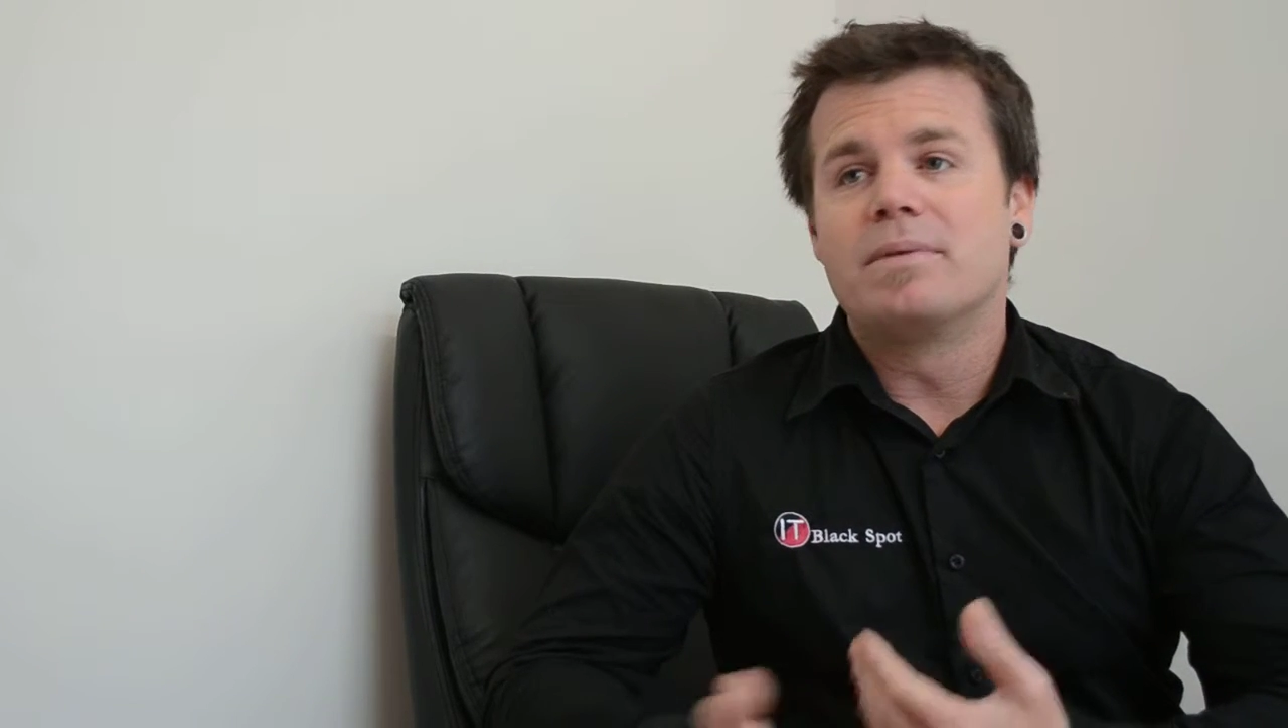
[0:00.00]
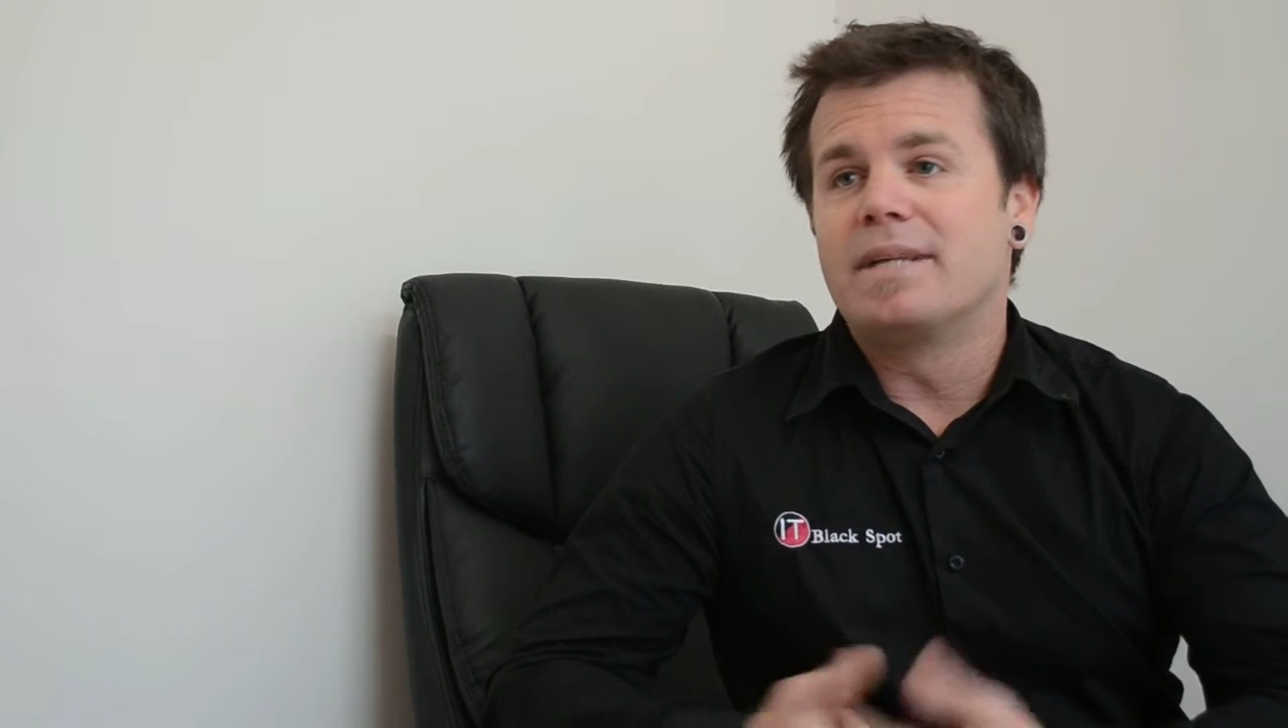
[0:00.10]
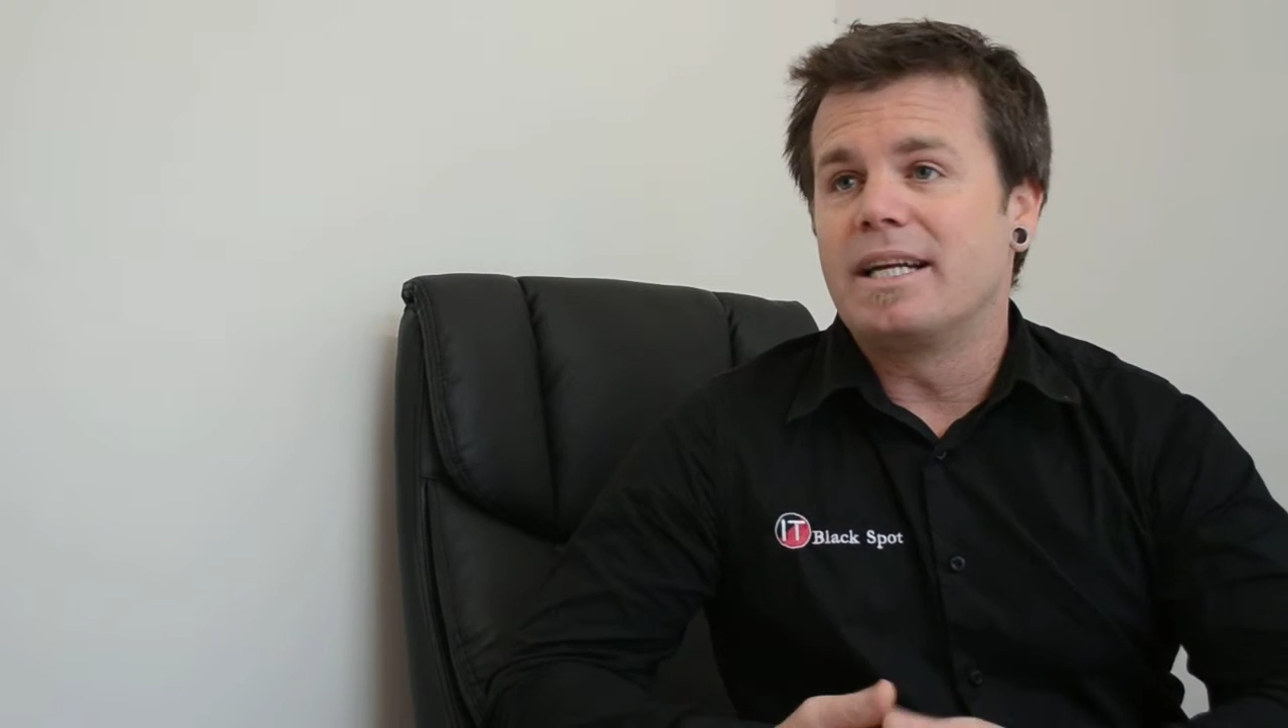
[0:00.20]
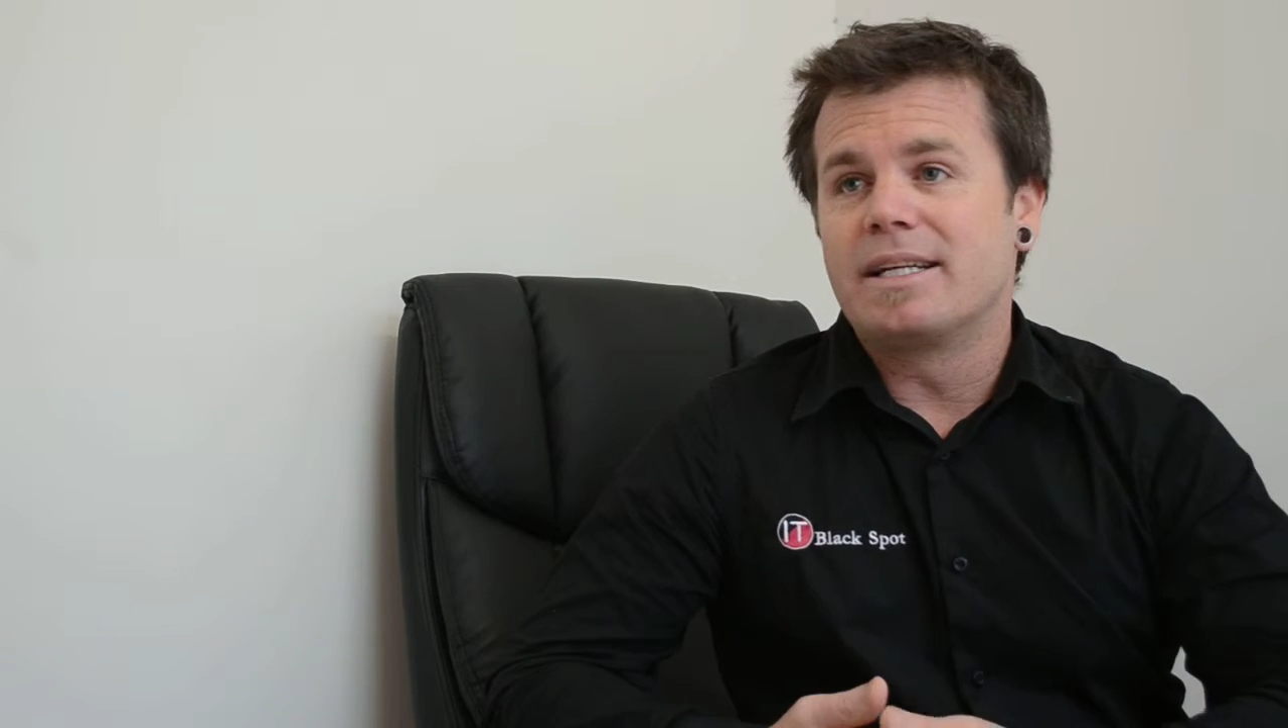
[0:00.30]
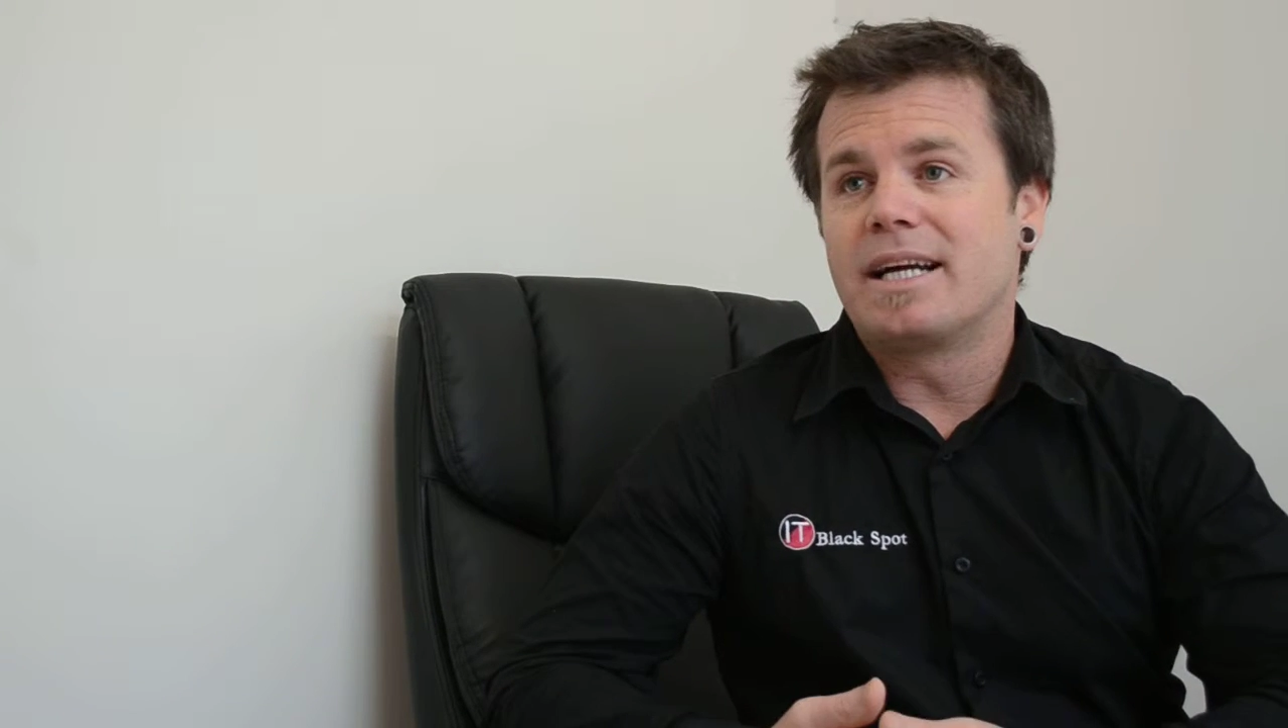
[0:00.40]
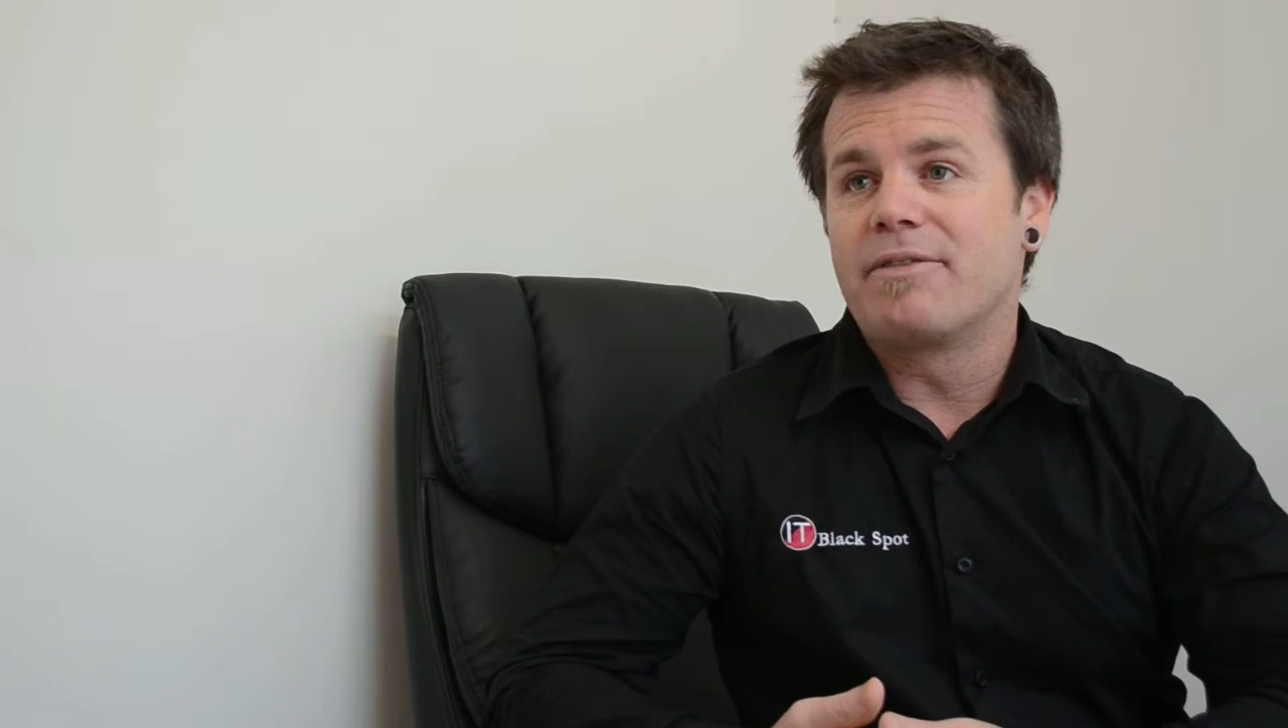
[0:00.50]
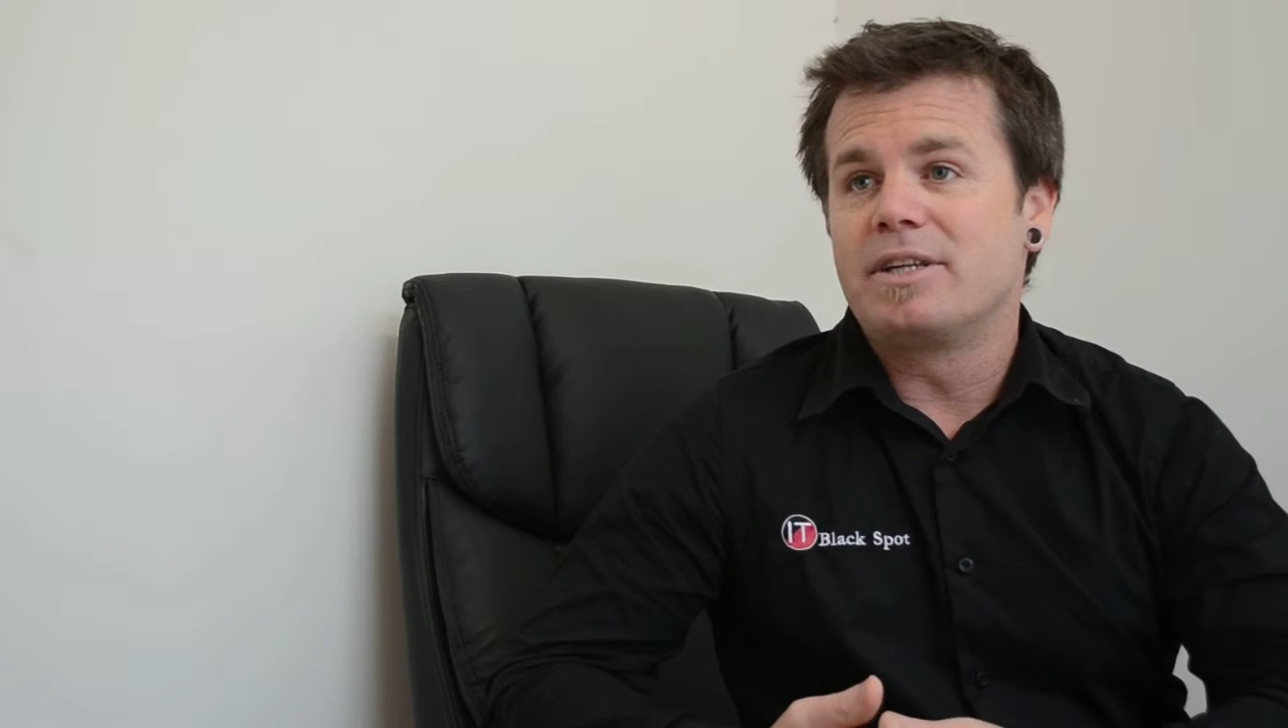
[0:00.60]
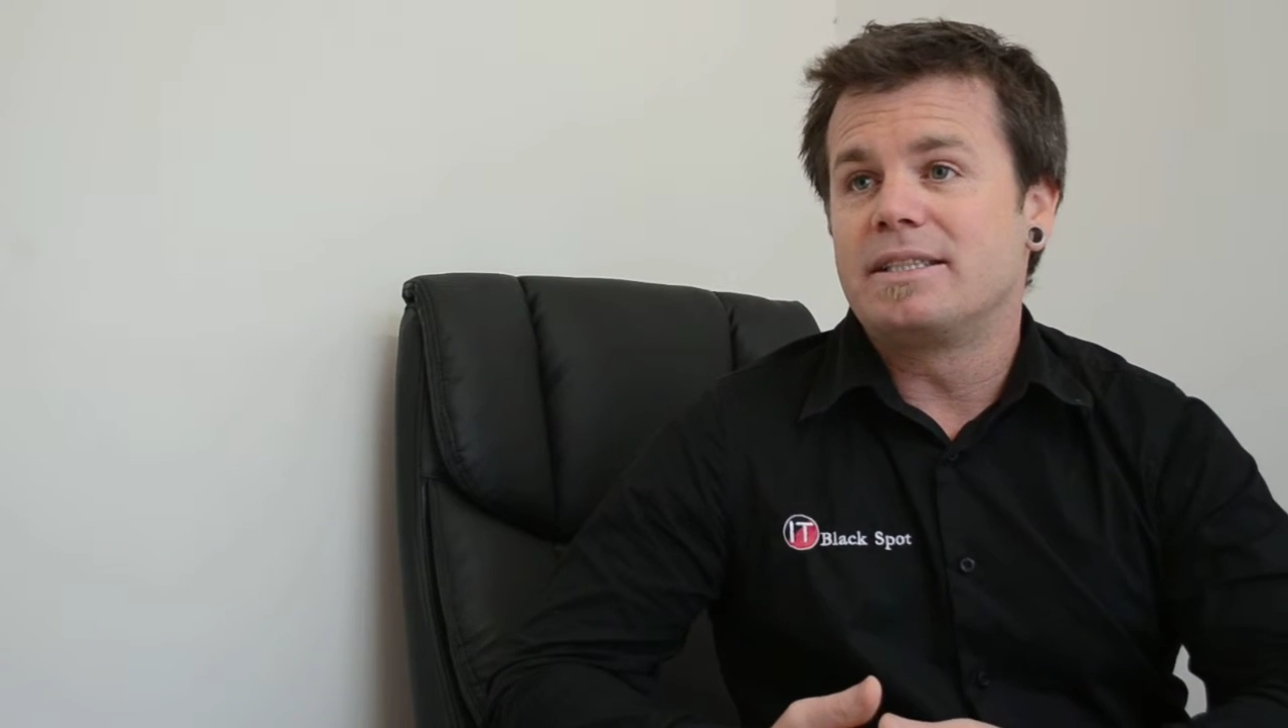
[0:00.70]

need it done every